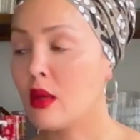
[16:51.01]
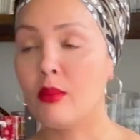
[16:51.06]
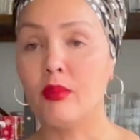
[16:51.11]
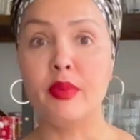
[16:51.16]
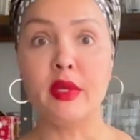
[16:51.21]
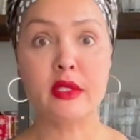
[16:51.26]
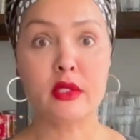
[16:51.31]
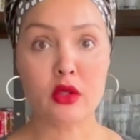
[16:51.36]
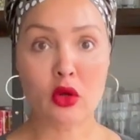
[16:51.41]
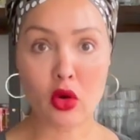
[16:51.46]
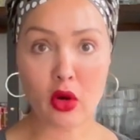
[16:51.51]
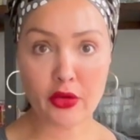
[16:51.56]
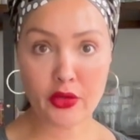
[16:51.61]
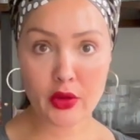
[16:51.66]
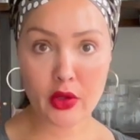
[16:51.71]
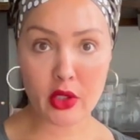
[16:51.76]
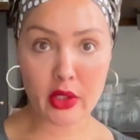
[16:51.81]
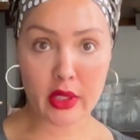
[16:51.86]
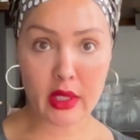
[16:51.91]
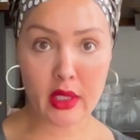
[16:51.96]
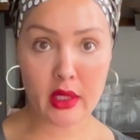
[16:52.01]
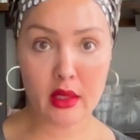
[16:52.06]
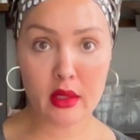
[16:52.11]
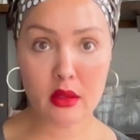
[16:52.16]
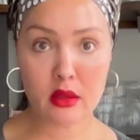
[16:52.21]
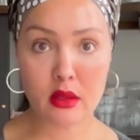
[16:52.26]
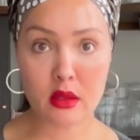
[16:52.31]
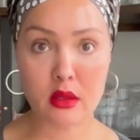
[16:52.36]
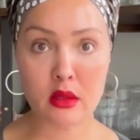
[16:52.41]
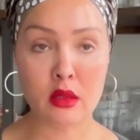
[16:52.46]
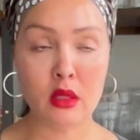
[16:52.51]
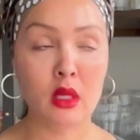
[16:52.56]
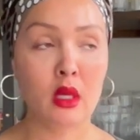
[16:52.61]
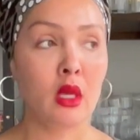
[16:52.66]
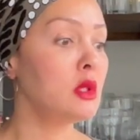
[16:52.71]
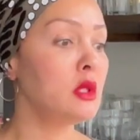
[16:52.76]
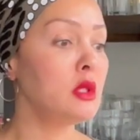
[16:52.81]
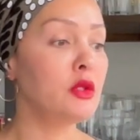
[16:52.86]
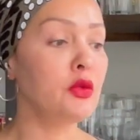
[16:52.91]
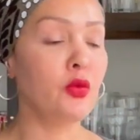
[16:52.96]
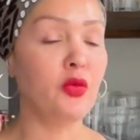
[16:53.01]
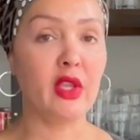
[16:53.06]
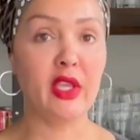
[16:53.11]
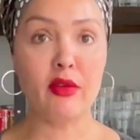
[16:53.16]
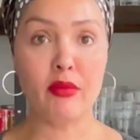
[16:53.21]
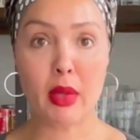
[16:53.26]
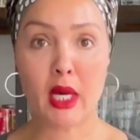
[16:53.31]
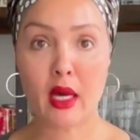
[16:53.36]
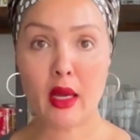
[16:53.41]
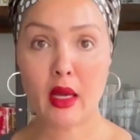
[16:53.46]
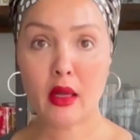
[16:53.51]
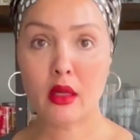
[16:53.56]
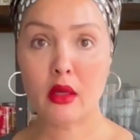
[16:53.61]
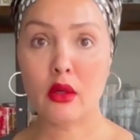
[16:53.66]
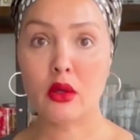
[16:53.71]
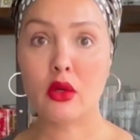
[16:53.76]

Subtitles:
Biscoff cookies, Zwieback